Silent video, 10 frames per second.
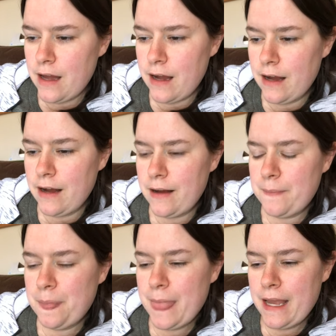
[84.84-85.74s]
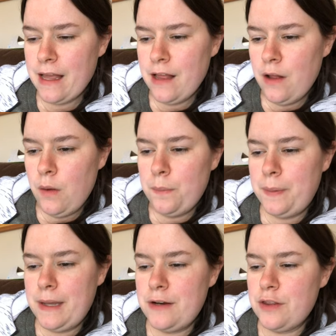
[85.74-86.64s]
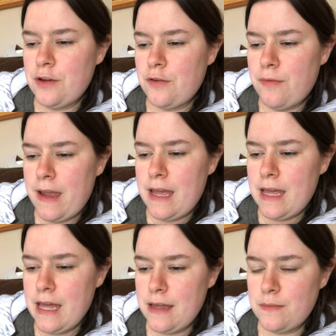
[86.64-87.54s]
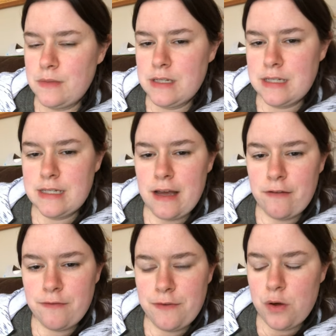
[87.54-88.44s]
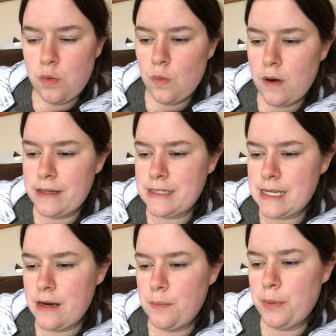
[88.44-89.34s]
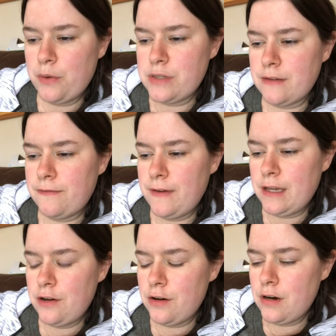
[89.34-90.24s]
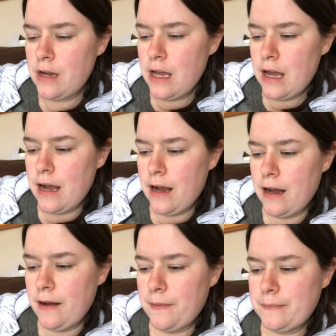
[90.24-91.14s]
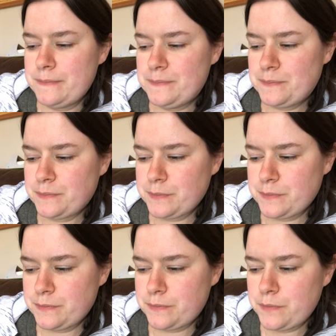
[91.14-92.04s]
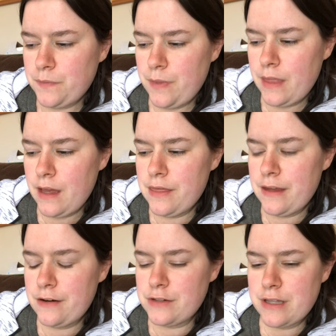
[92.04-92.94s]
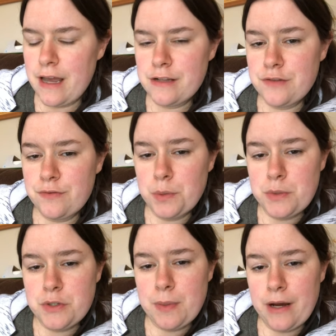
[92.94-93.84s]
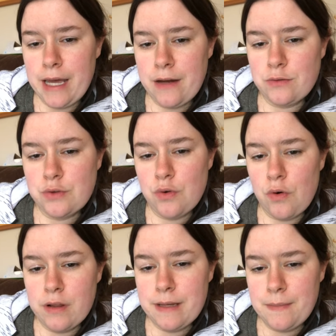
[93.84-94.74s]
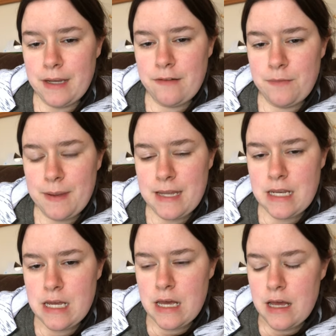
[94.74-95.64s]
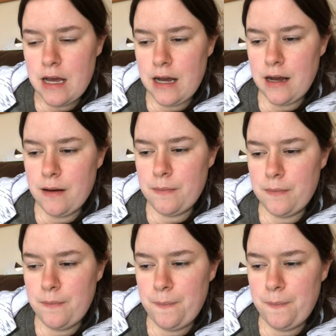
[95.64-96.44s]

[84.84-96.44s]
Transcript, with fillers: Um, Peter the Great himself was an imposing figure. Um, there's lots of rumors about how tall he might have been, um,